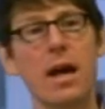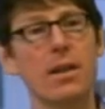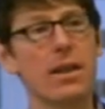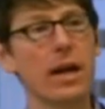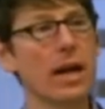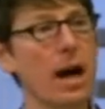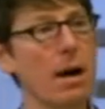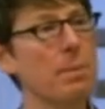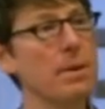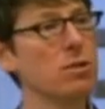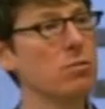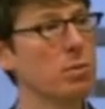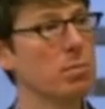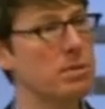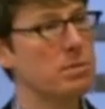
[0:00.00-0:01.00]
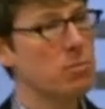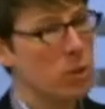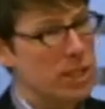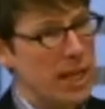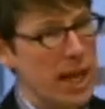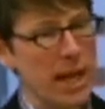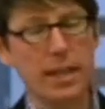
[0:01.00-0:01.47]
that companies would,
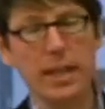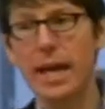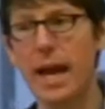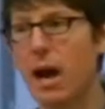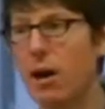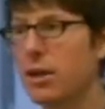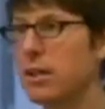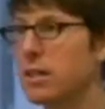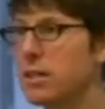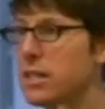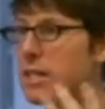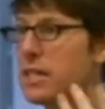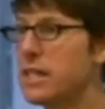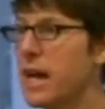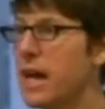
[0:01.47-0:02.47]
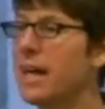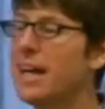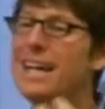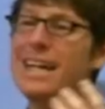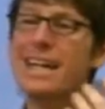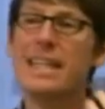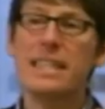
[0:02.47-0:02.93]
would take the calculus and
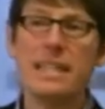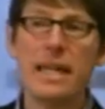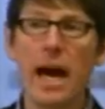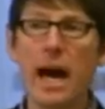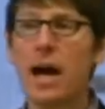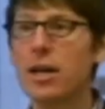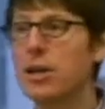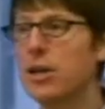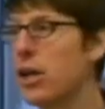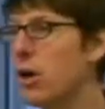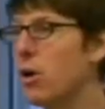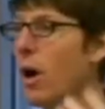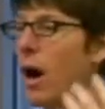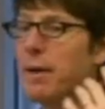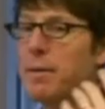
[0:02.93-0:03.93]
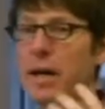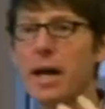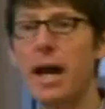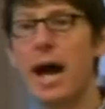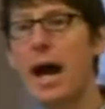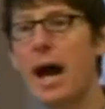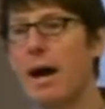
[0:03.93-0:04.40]
say, yeah, you know, I'm going
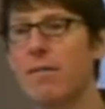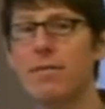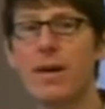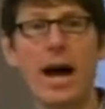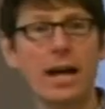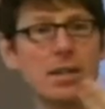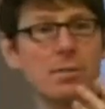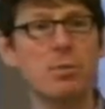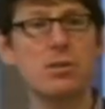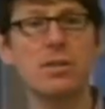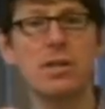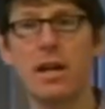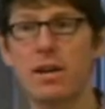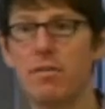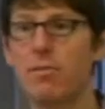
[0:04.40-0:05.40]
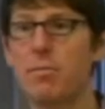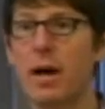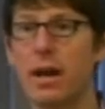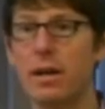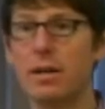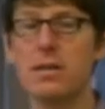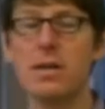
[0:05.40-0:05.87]
to have X percent of
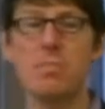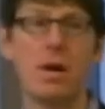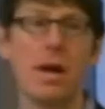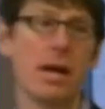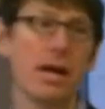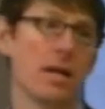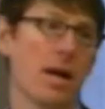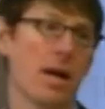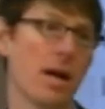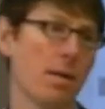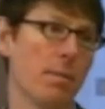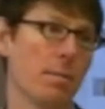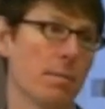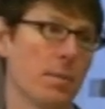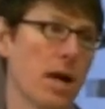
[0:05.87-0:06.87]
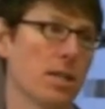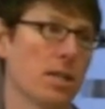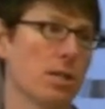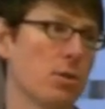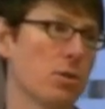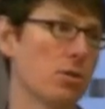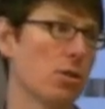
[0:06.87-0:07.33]
my, my um,
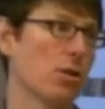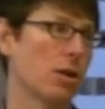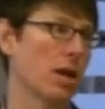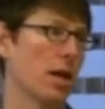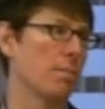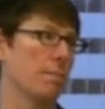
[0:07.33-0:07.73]
customers are going to